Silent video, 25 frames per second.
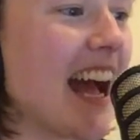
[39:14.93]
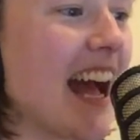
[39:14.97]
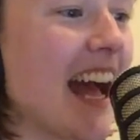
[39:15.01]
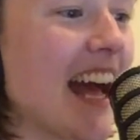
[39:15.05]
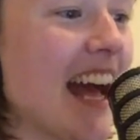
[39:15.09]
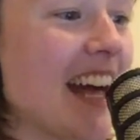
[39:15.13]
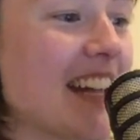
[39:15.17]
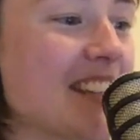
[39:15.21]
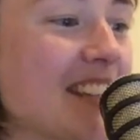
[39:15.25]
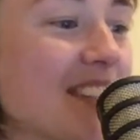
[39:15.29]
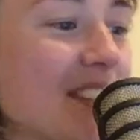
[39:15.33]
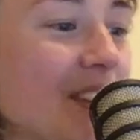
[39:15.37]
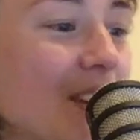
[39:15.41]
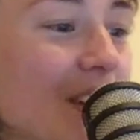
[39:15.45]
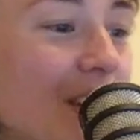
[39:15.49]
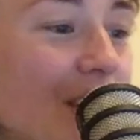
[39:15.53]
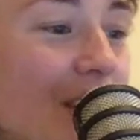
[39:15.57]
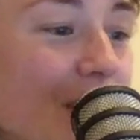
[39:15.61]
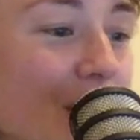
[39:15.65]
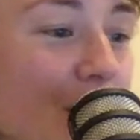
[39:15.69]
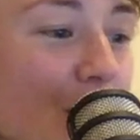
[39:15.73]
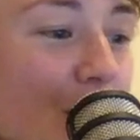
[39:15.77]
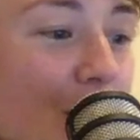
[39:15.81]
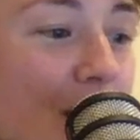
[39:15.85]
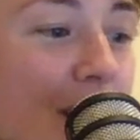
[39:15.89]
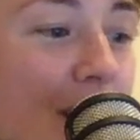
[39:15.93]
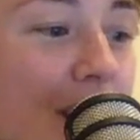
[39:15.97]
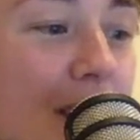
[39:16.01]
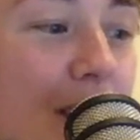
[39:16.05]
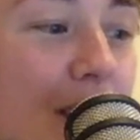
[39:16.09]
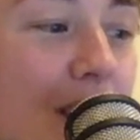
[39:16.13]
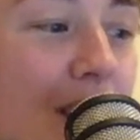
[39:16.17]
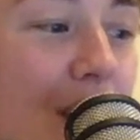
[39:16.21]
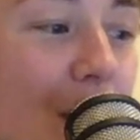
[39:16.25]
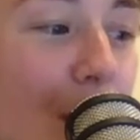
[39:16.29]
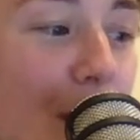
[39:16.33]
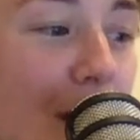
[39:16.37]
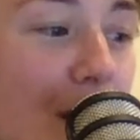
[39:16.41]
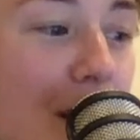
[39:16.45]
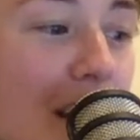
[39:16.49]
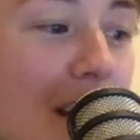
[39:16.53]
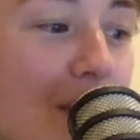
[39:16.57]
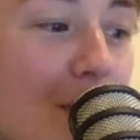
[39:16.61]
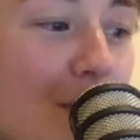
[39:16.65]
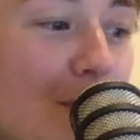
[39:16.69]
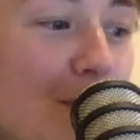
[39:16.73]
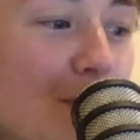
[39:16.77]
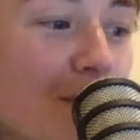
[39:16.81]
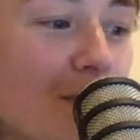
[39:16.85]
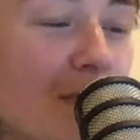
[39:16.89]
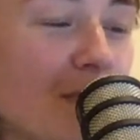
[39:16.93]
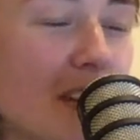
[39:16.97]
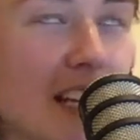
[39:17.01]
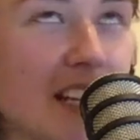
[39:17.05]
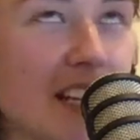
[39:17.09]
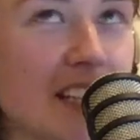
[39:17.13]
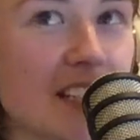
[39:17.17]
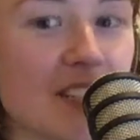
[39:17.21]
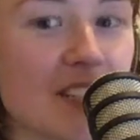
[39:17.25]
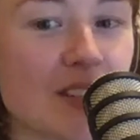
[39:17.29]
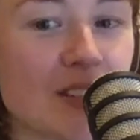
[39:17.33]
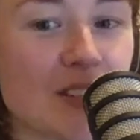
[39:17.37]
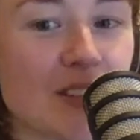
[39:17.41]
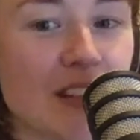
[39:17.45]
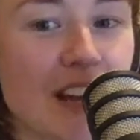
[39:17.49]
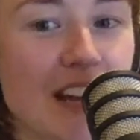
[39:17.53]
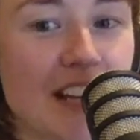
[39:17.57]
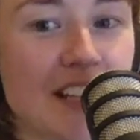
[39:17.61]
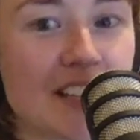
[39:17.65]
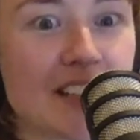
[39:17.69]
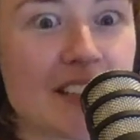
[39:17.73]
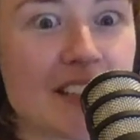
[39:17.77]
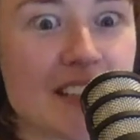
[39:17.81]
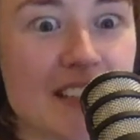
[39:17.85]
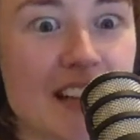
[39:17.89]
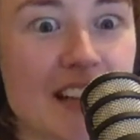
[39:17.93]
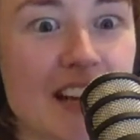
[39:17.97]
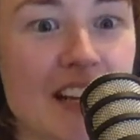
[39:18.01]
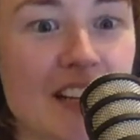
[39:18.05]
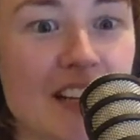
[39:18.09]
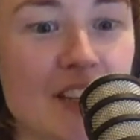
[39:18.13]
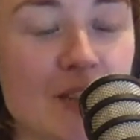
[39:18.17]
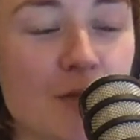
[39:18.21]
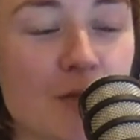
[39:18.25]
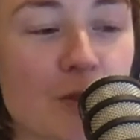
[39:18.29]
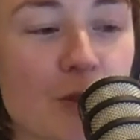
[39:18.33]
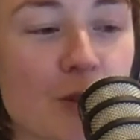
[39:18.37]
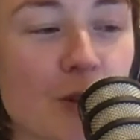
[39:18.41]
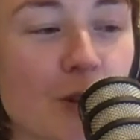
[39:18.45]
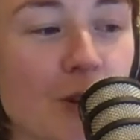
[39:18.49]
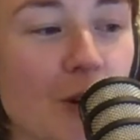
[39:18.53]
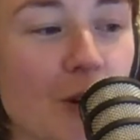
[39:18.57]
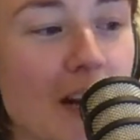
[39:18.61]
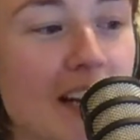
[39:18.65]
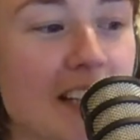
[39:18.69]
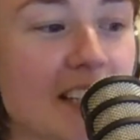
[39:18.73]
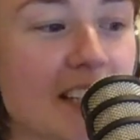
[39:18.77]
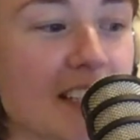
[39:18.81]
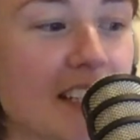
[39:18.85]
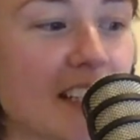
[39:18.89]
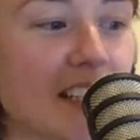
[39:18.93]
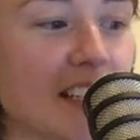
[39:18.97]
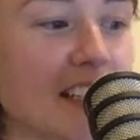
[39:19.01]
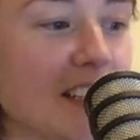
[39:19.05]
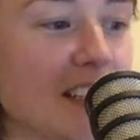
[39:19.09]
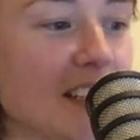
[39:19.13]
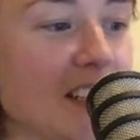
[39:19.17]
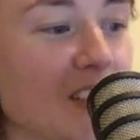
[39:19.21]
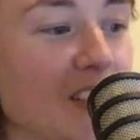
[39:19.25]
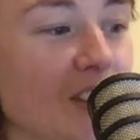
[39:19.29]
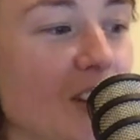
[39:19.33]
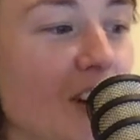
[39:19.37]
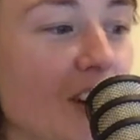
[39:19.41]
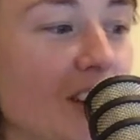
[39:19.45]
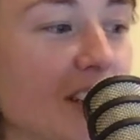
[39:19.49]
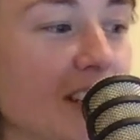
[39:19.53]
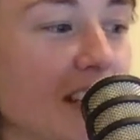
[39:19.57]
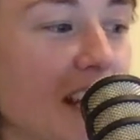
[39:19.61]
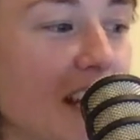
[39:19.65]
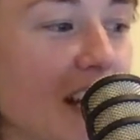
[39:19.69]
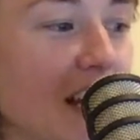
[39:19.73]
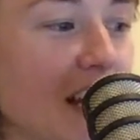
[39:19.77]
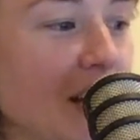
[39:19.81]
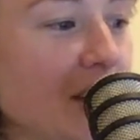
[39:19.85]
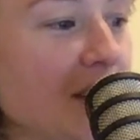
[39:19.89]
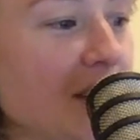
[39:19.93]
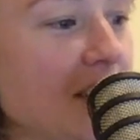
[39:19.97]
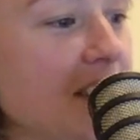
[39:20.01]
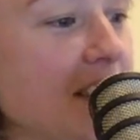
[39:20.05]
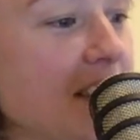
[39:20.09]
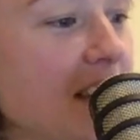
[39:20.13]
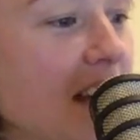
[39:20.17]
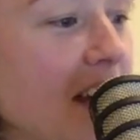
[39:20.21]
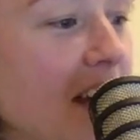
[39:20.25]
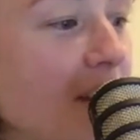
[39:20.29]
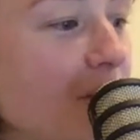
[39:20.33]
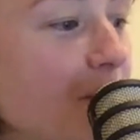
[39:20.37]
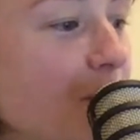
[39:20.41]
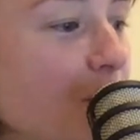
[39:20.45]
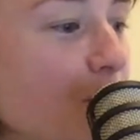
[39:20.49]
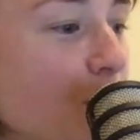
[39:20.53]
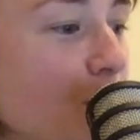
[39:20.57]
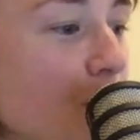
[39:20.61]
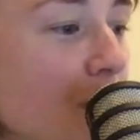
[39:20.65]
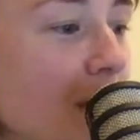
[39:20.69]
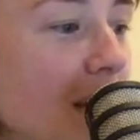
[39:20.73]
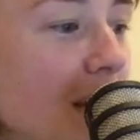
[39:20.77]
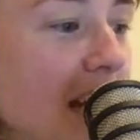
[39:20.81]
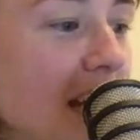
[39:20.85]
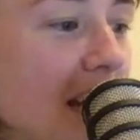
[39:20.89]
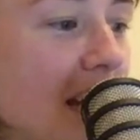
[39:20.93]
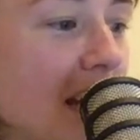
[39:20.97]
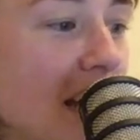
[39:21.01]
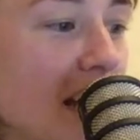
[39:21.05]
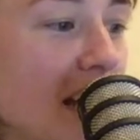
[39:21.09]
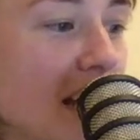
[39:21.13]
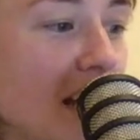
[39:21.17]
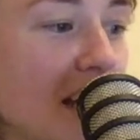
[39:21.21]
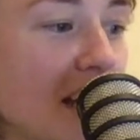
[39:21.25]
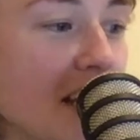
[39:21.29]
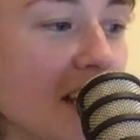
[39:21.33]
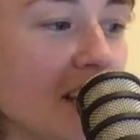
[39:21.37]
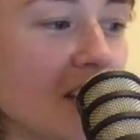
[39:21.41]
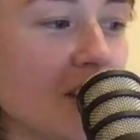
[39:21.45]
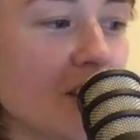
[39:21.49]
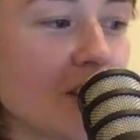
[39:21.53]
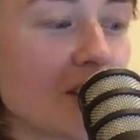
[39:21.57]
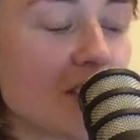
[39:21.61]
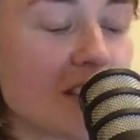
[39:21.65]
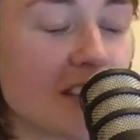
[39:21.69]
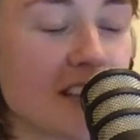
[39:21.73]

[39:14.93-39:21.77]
And so with us going into like stage four crazy lockdown stuff, what are your,